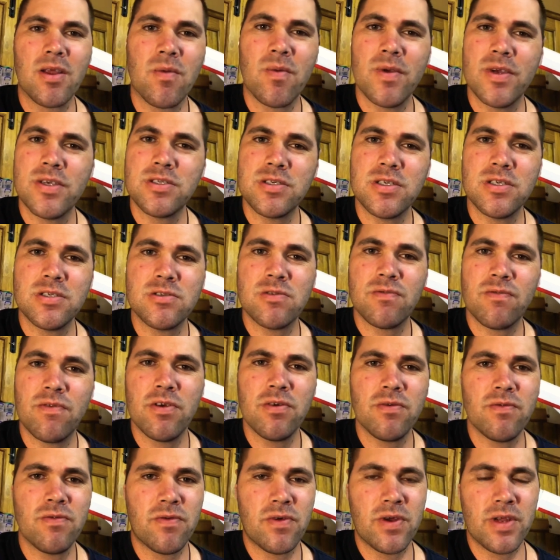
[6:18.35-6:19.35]
questions,
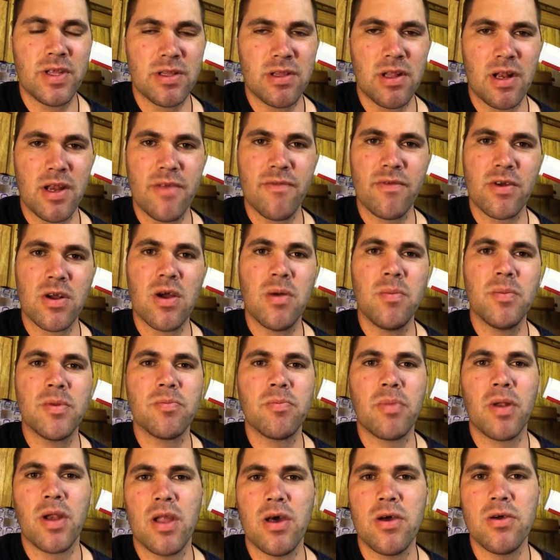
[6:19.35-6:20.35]
feel free to leave a
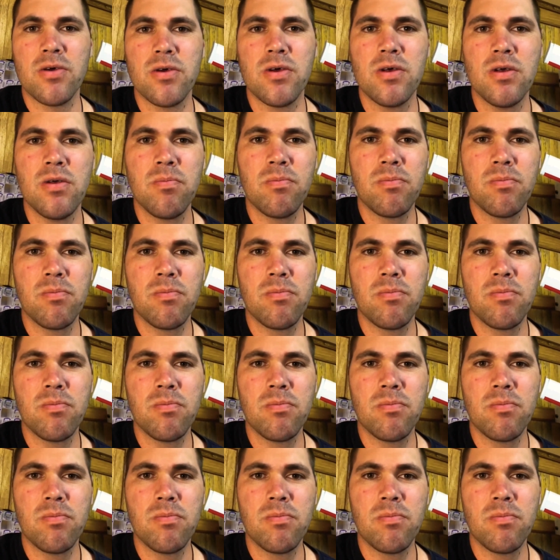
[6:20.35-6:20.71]
comment below.